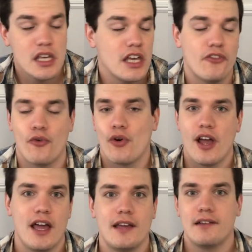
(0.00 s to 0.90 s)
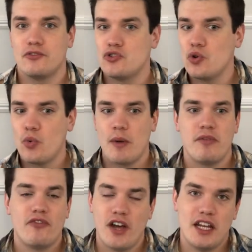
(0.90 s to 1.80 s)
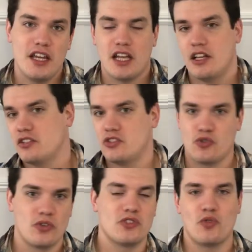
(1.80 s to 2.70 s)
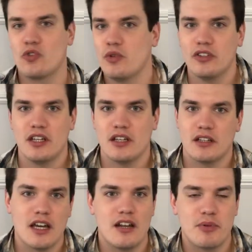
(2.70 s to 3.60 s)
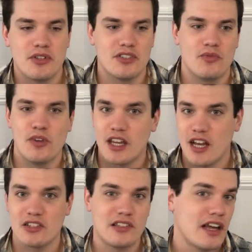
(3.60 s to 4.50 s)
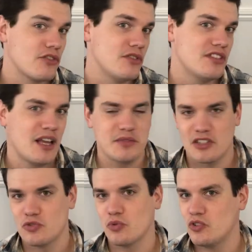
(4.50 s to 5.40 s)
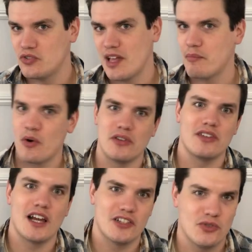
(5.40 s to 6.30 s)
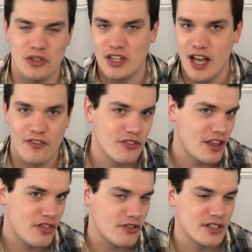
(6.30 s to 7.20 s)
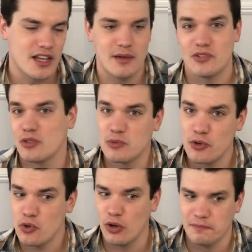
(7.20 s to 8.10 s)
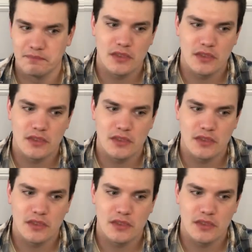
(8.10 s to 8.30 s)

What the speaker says: if we're a 2-weapon fighting, short sword wielding kind of person, we can actually attack 3 times because we'll use that bonus action to attack for that 3rd time. So it's pretty cool.